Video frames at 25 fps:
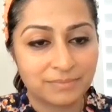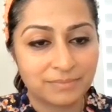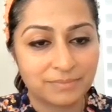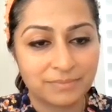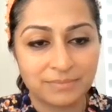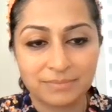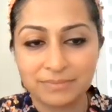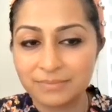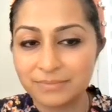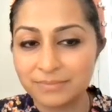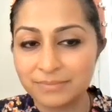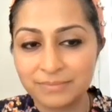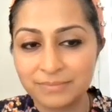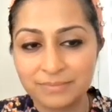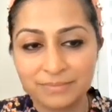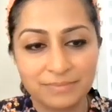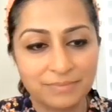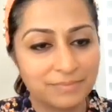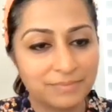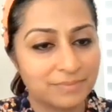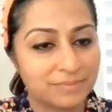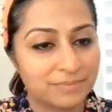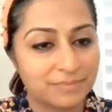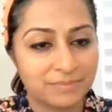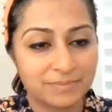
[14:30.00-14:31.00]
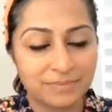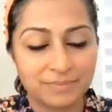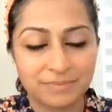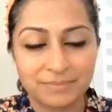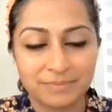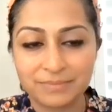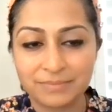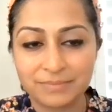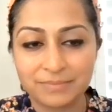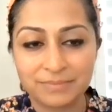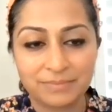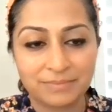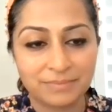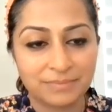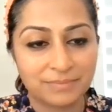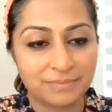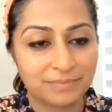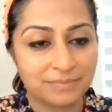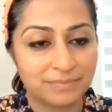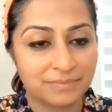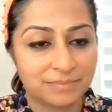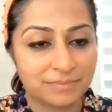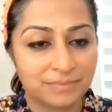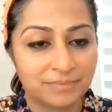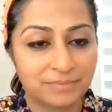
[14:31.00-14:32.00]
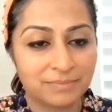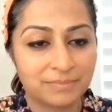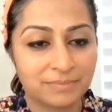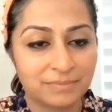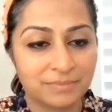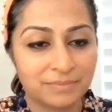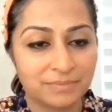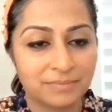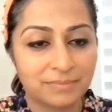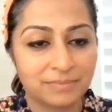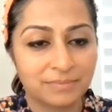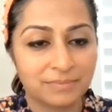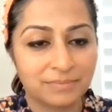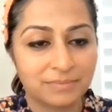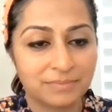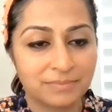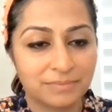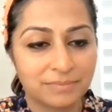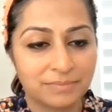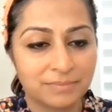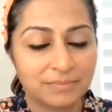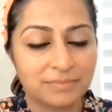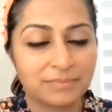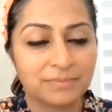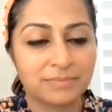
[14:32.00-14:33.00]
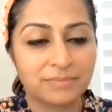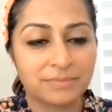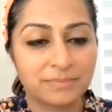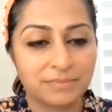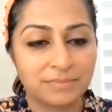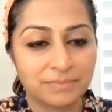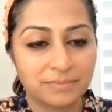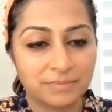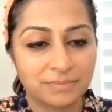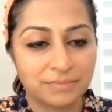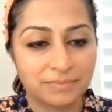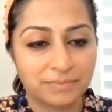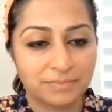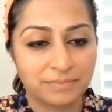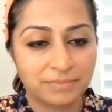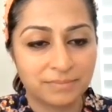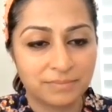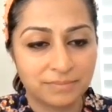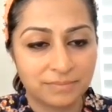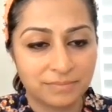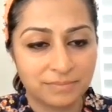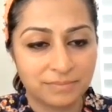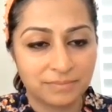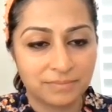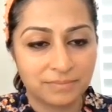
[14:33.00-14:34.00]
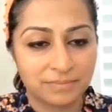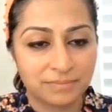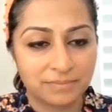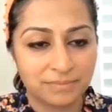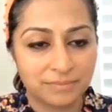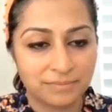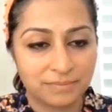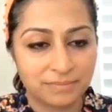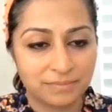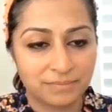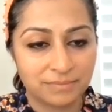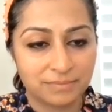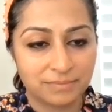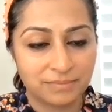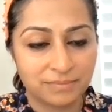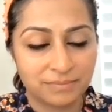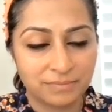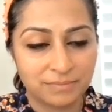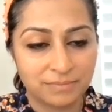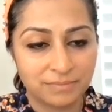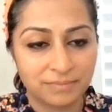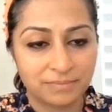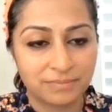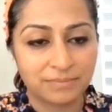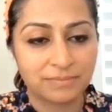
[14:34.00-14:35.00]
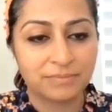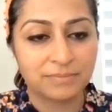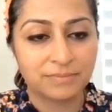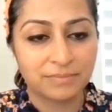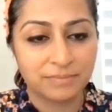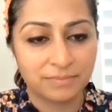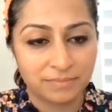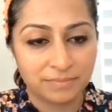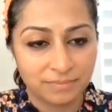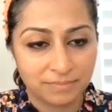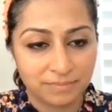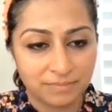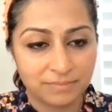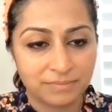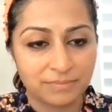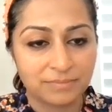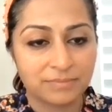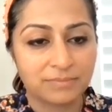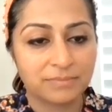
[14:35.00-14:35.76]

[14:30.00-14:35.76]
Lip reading: [no speech]